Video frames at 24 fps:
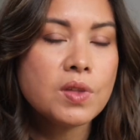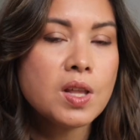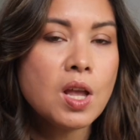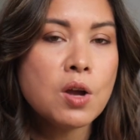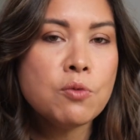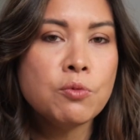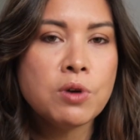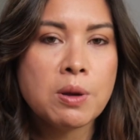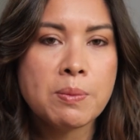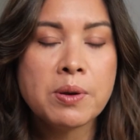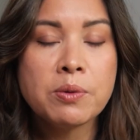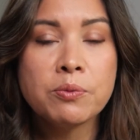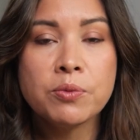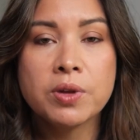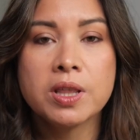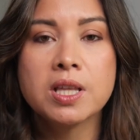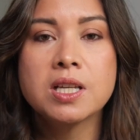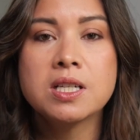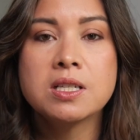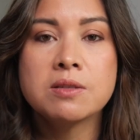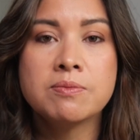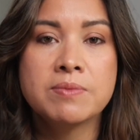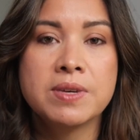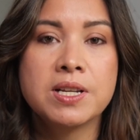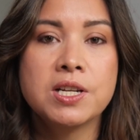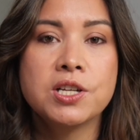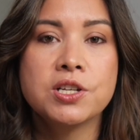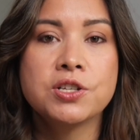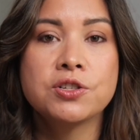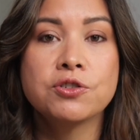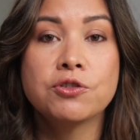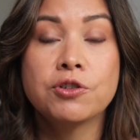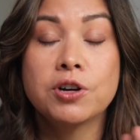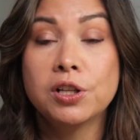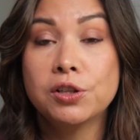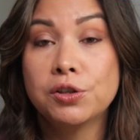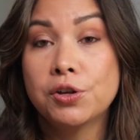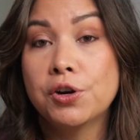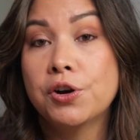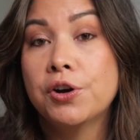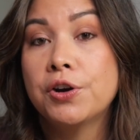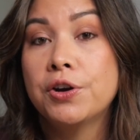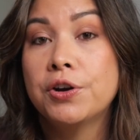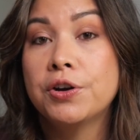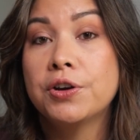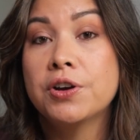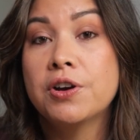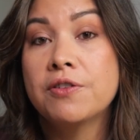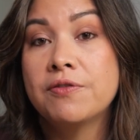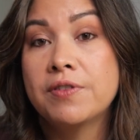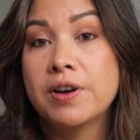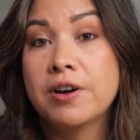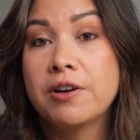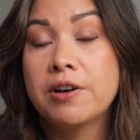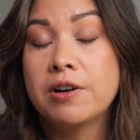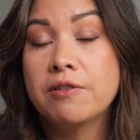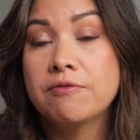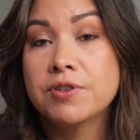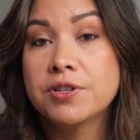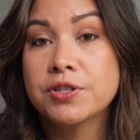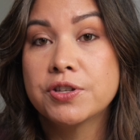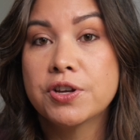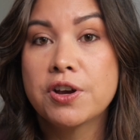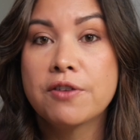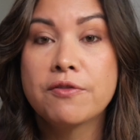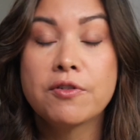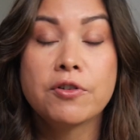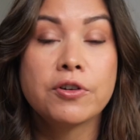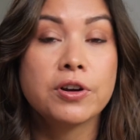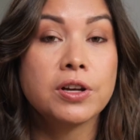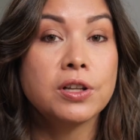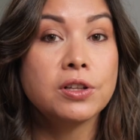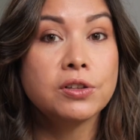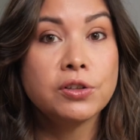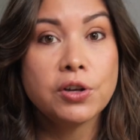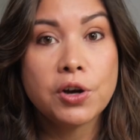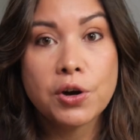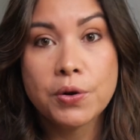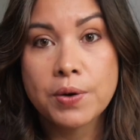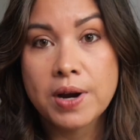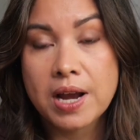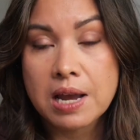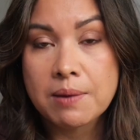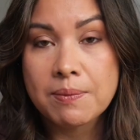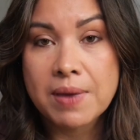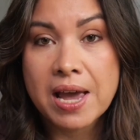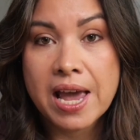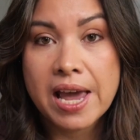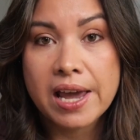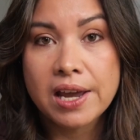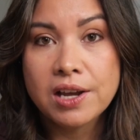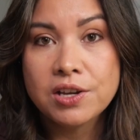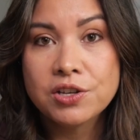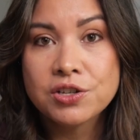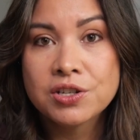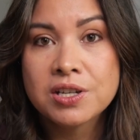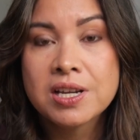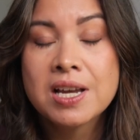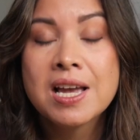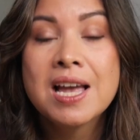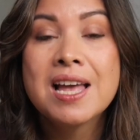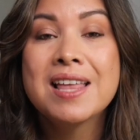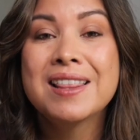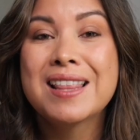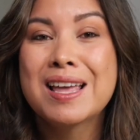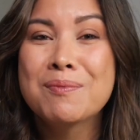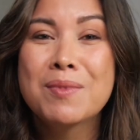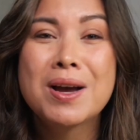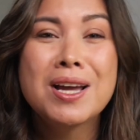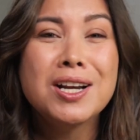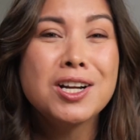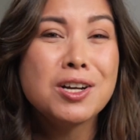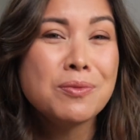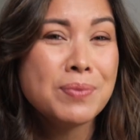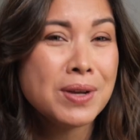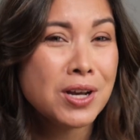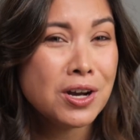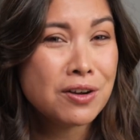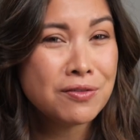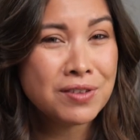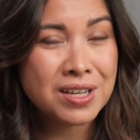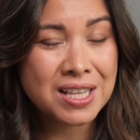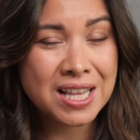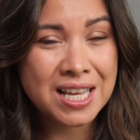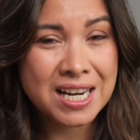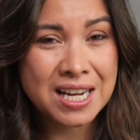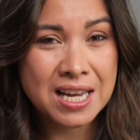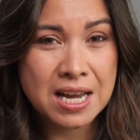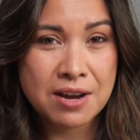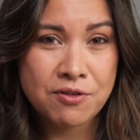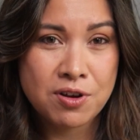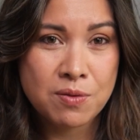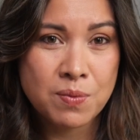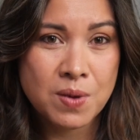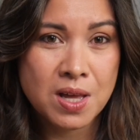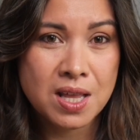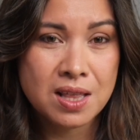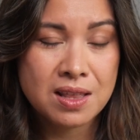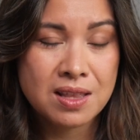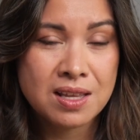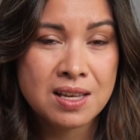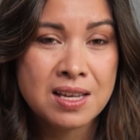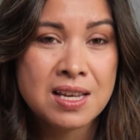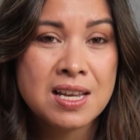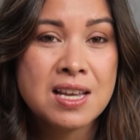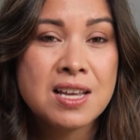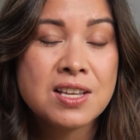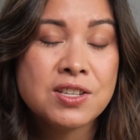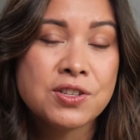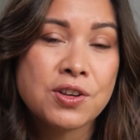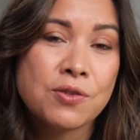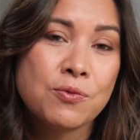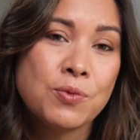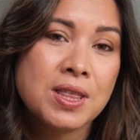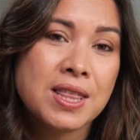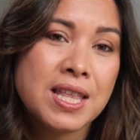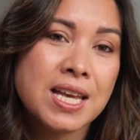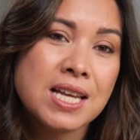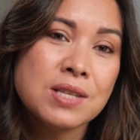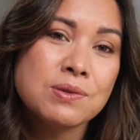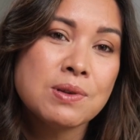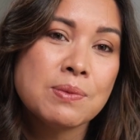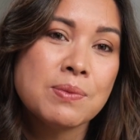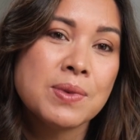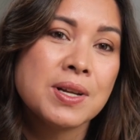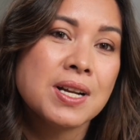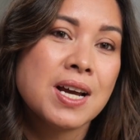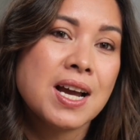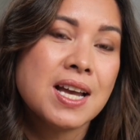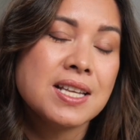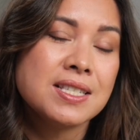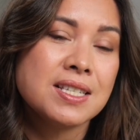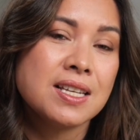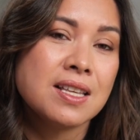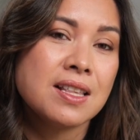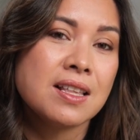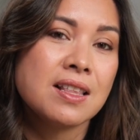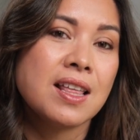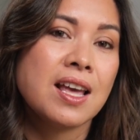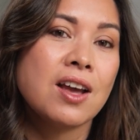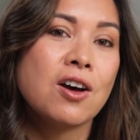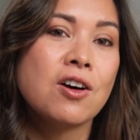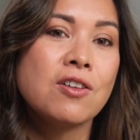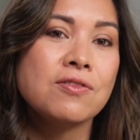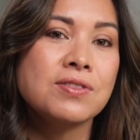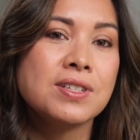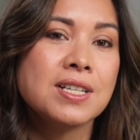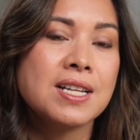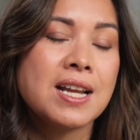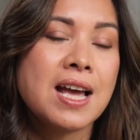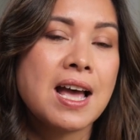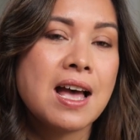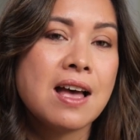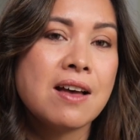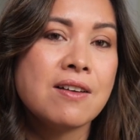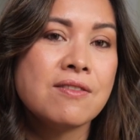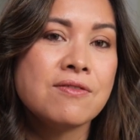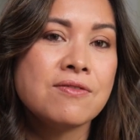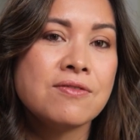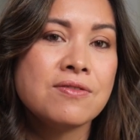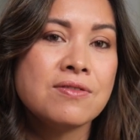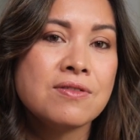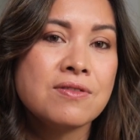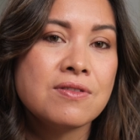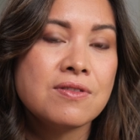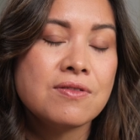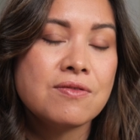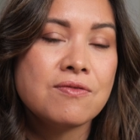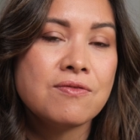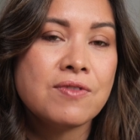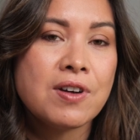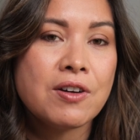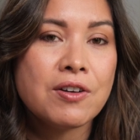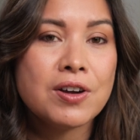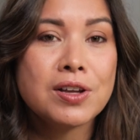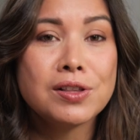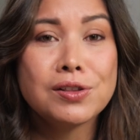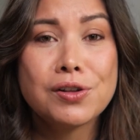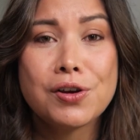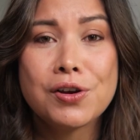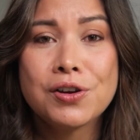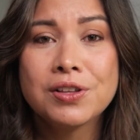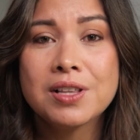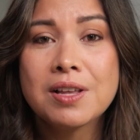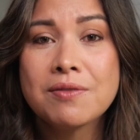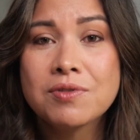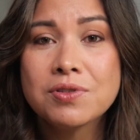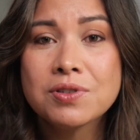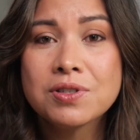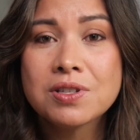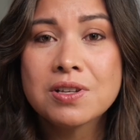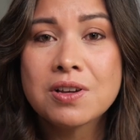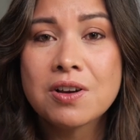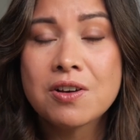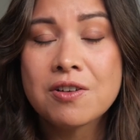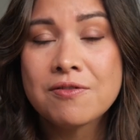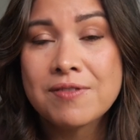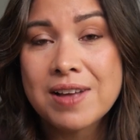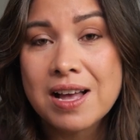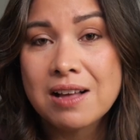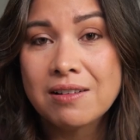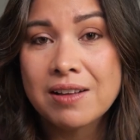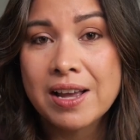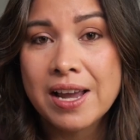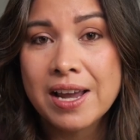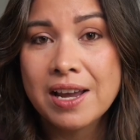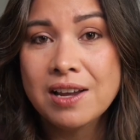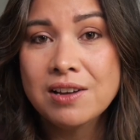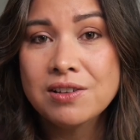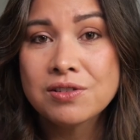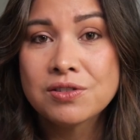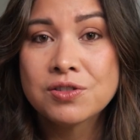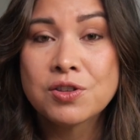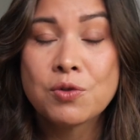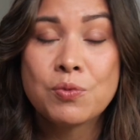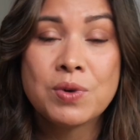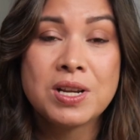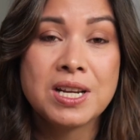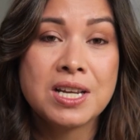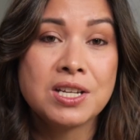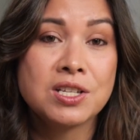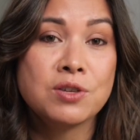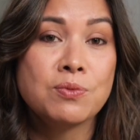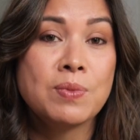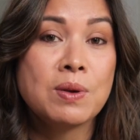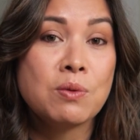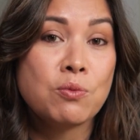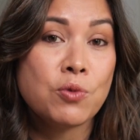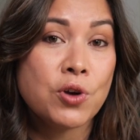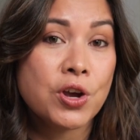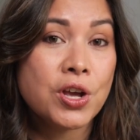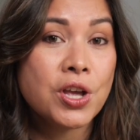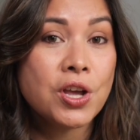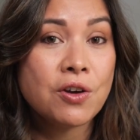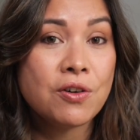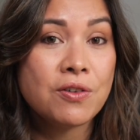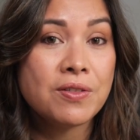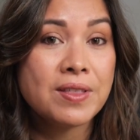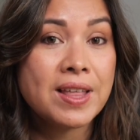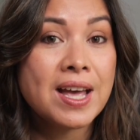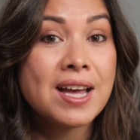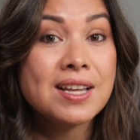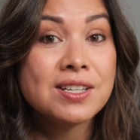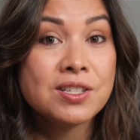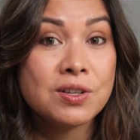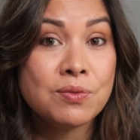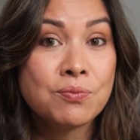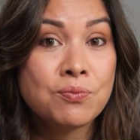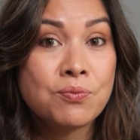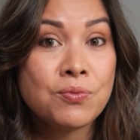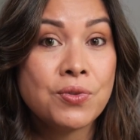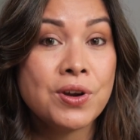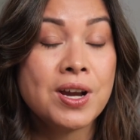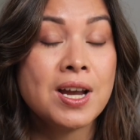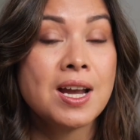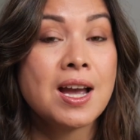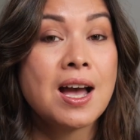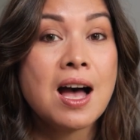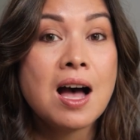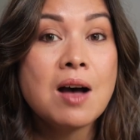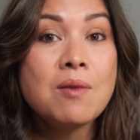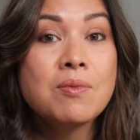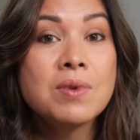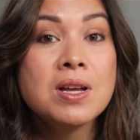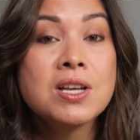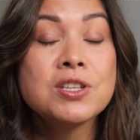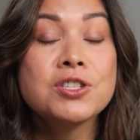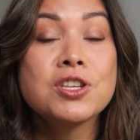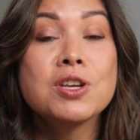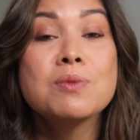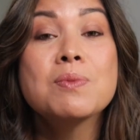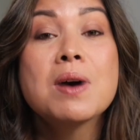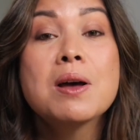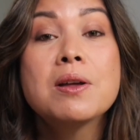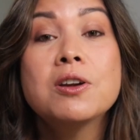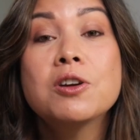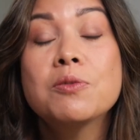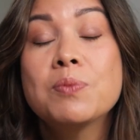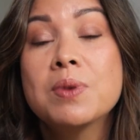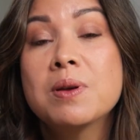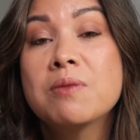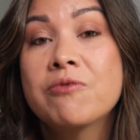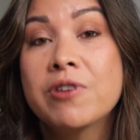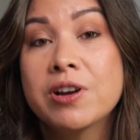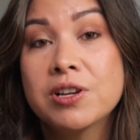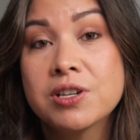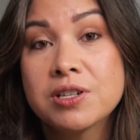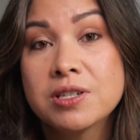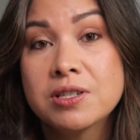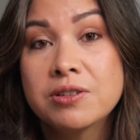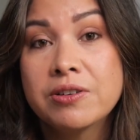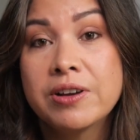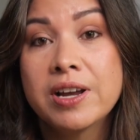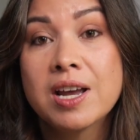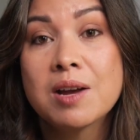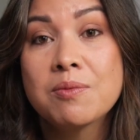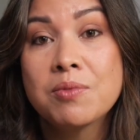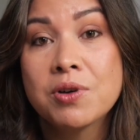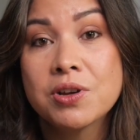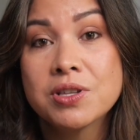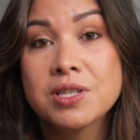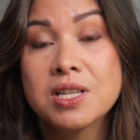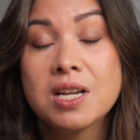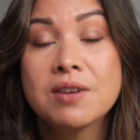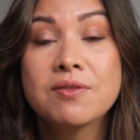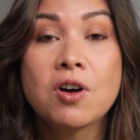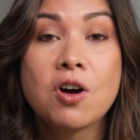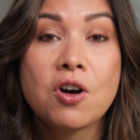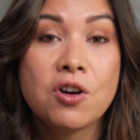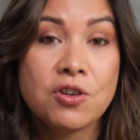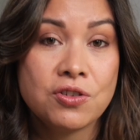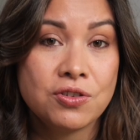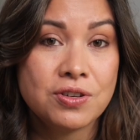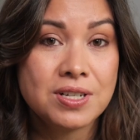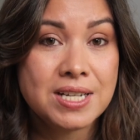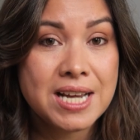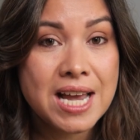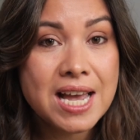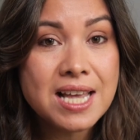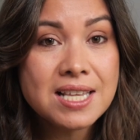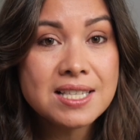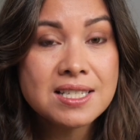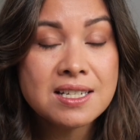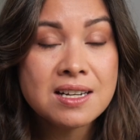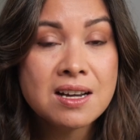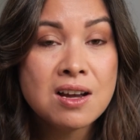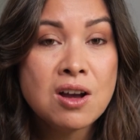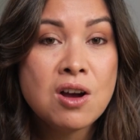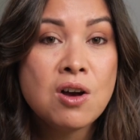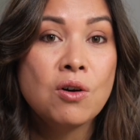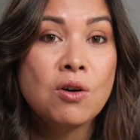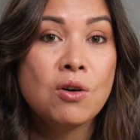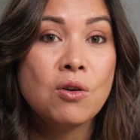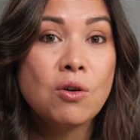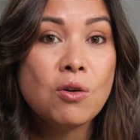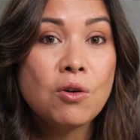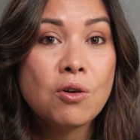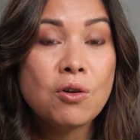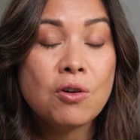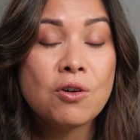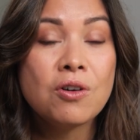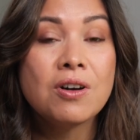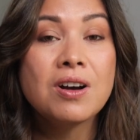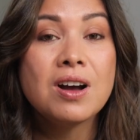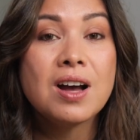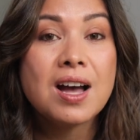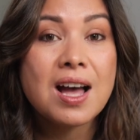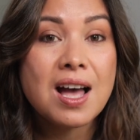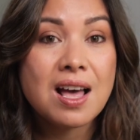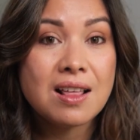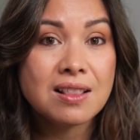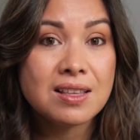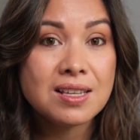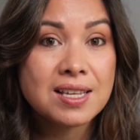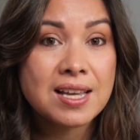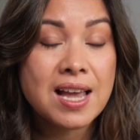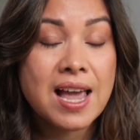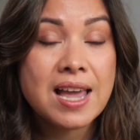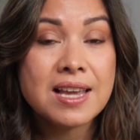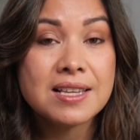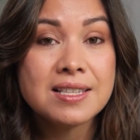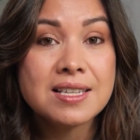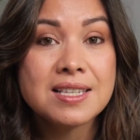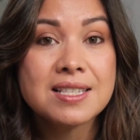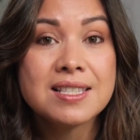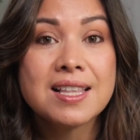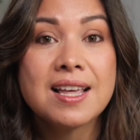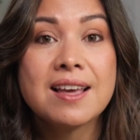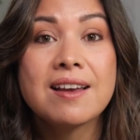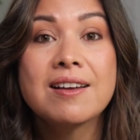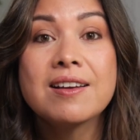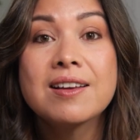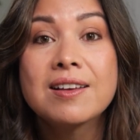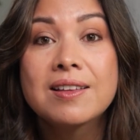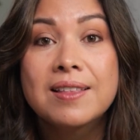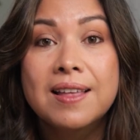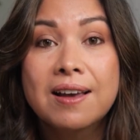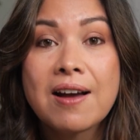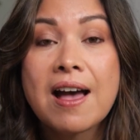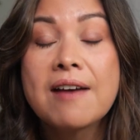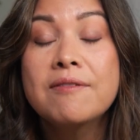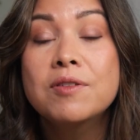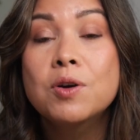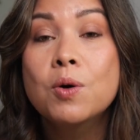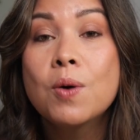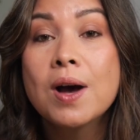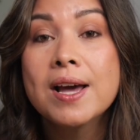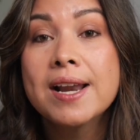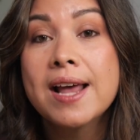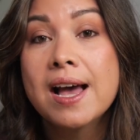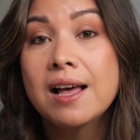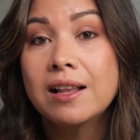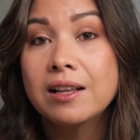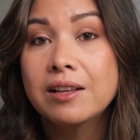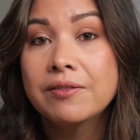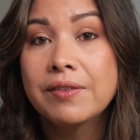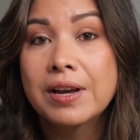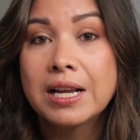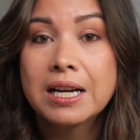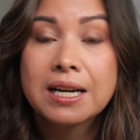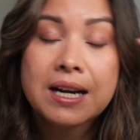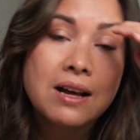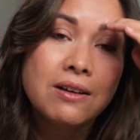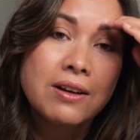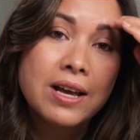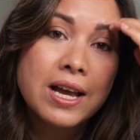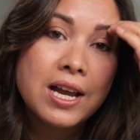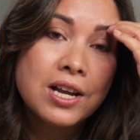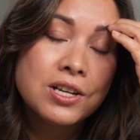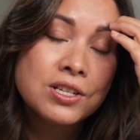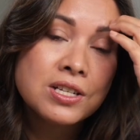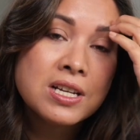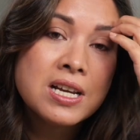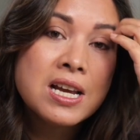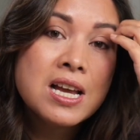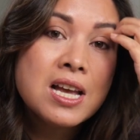Women with a diminished or a low ovarian reserve or a low AMH, they might not be ovulating every month. So with these women, I see that they often have very low levels of LH, so we need to be working on that to bring up. So you might not be registering a positive on your test, or other cases that they have quite elevated LH.